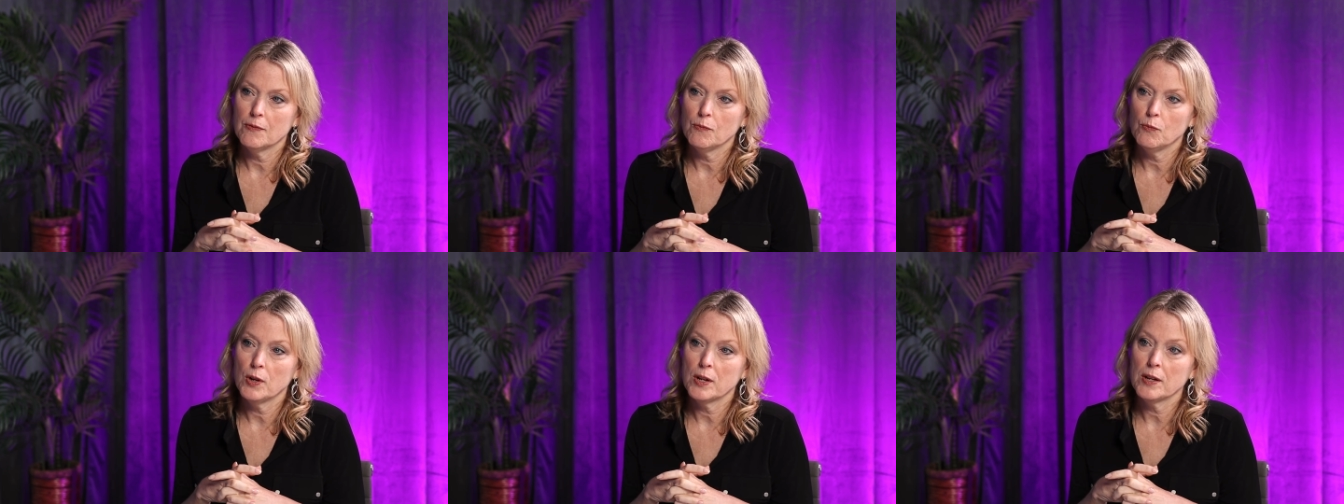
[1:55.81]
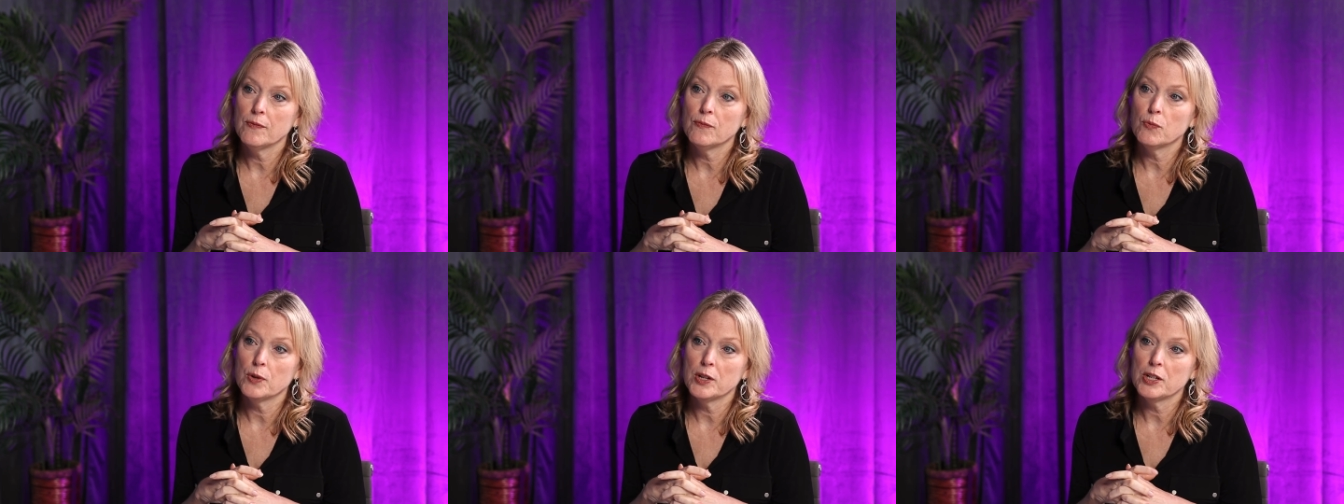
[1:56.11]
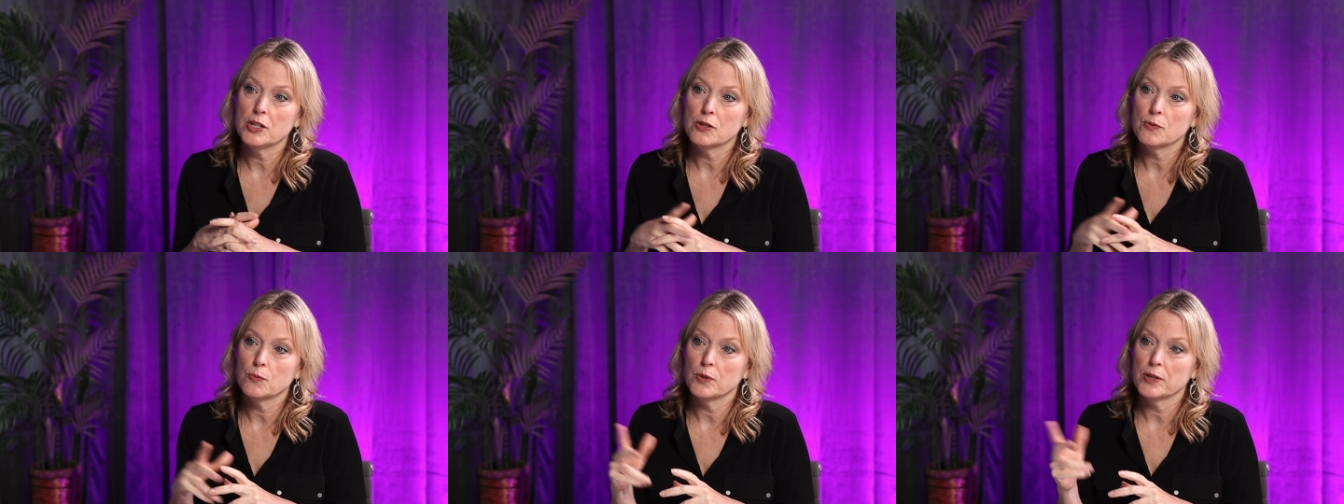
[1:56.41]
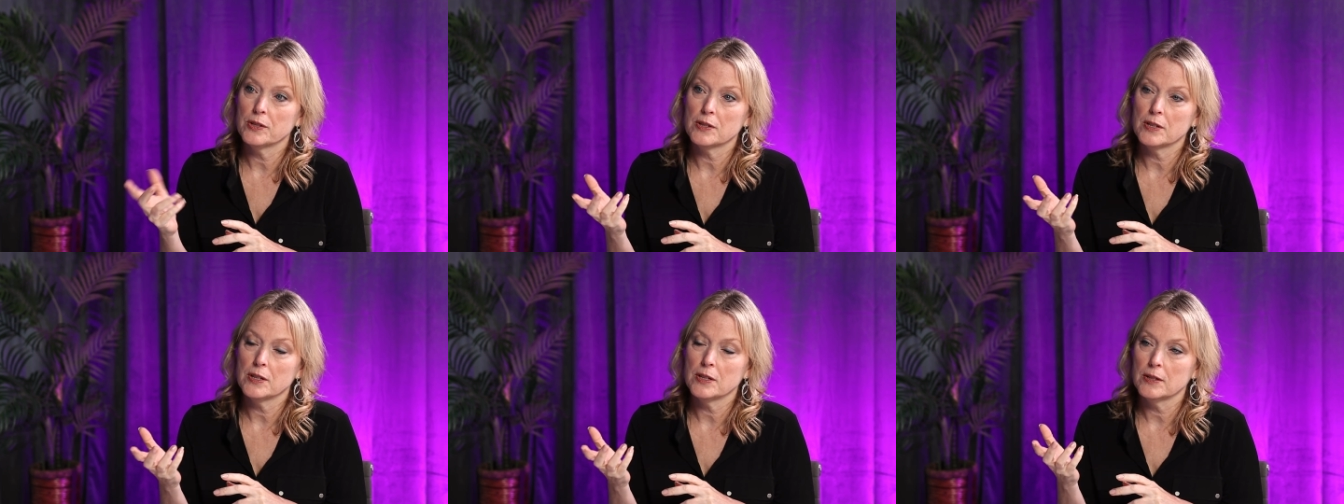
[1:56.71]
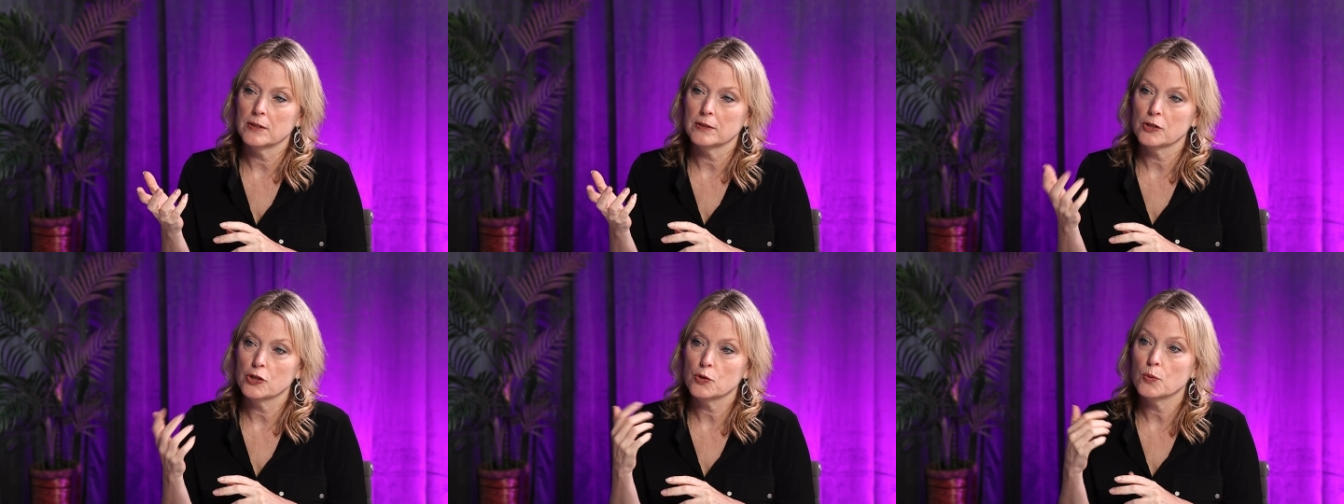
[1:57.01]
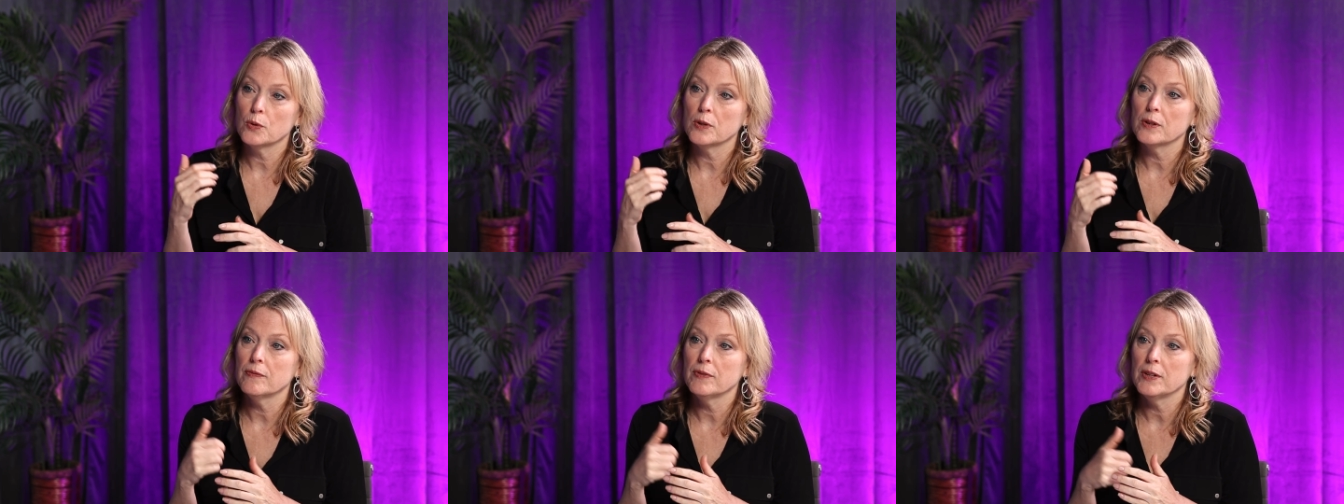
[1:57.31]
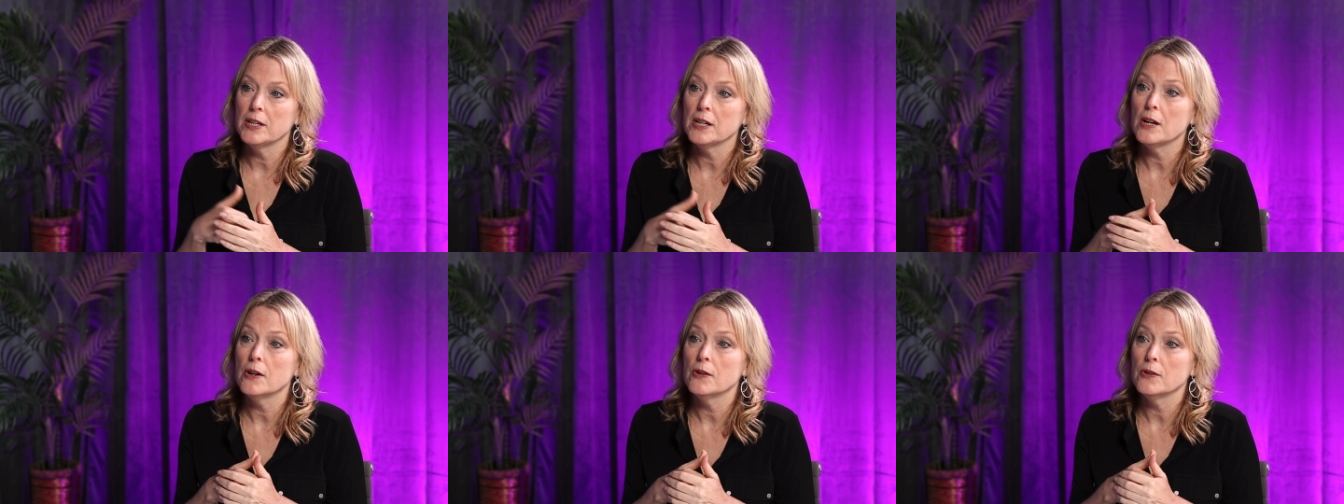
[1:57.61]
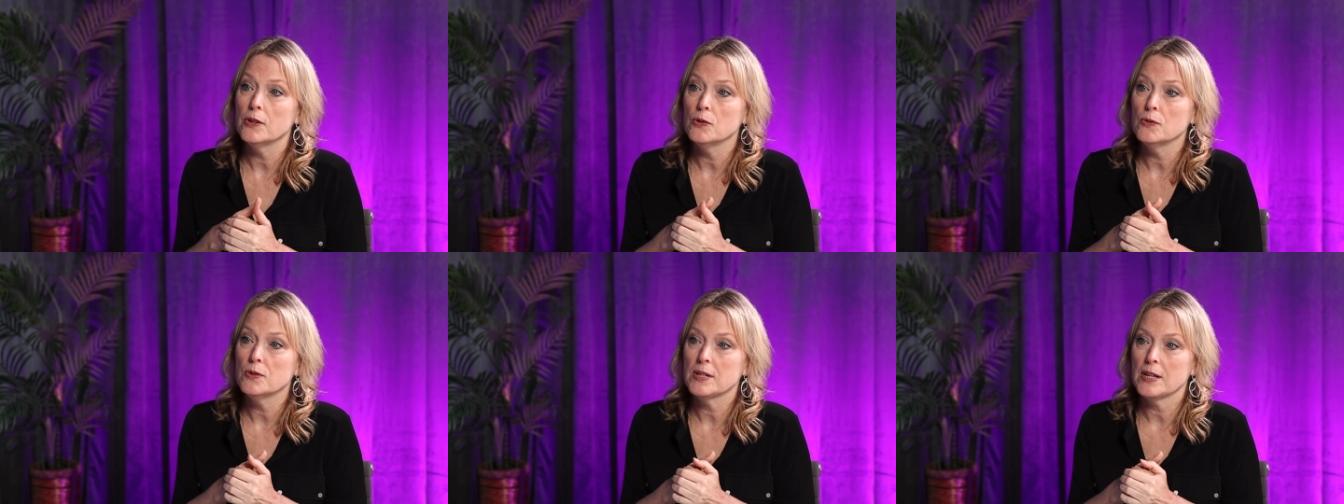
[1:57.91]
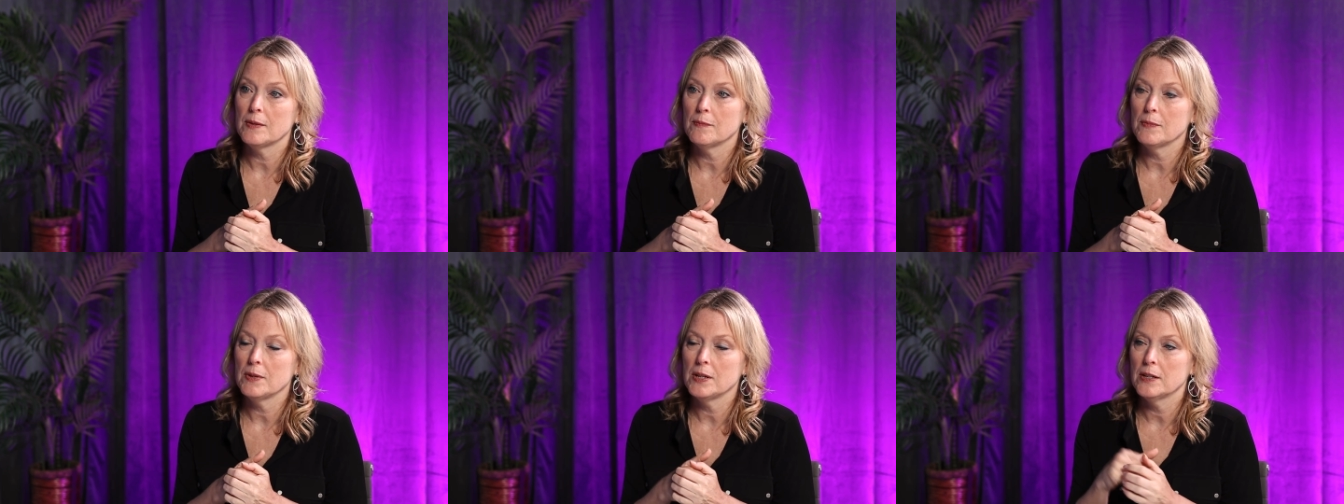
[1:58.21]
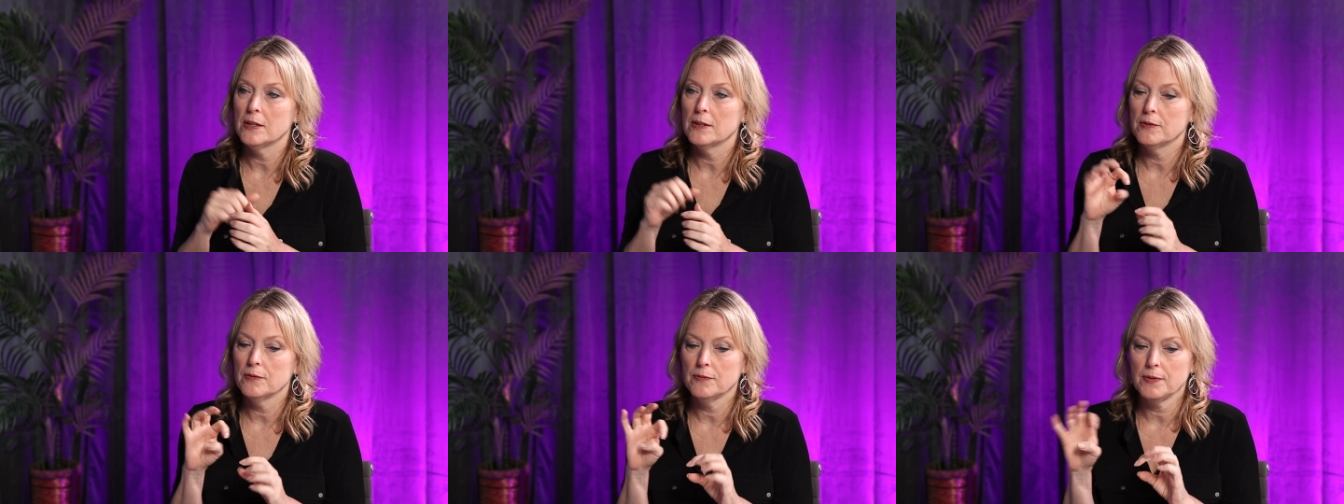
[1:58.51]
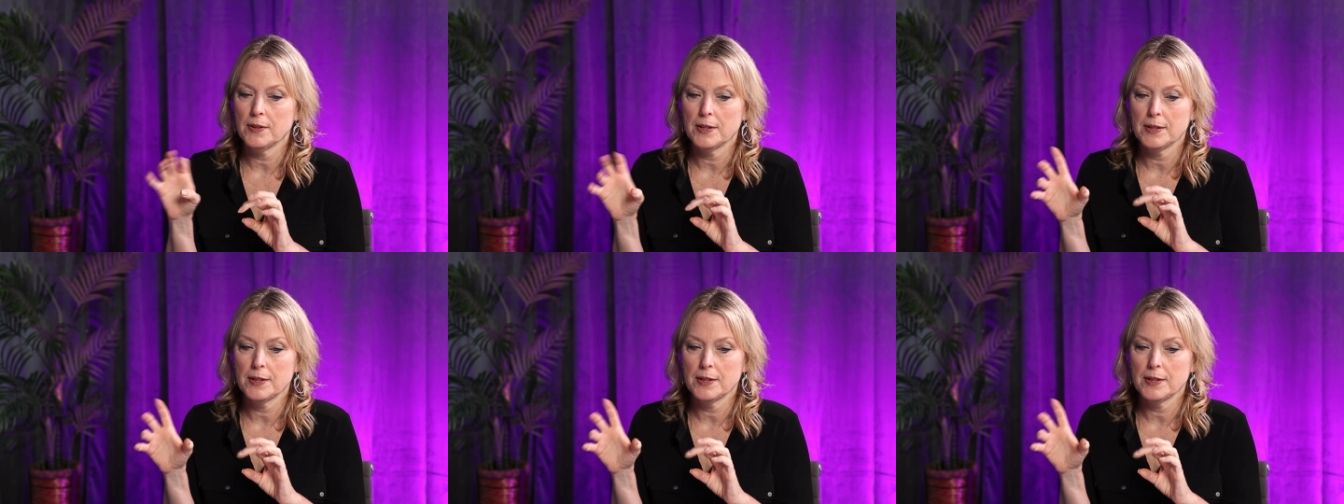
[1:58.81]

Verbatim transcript: One of which was a short video you sent me of